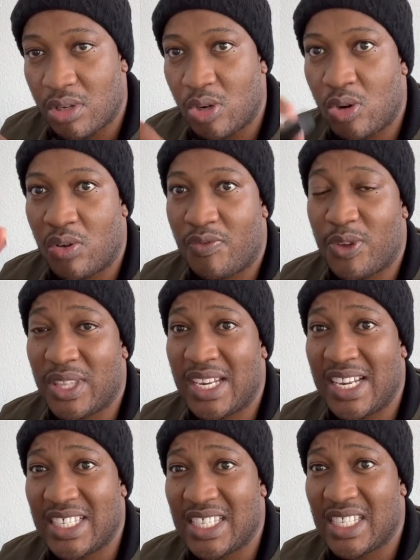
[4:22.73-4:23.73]
look for the
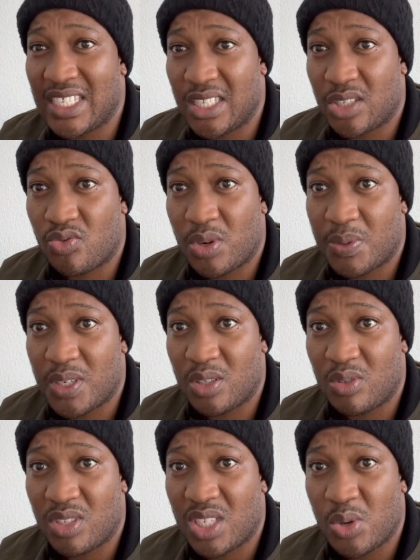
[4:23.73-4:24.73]
links in the description
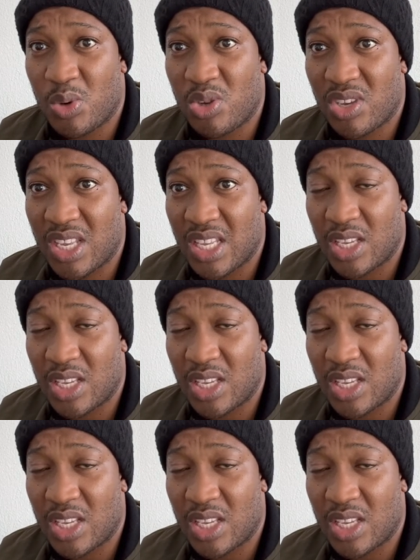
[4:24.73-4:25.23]
to see where you can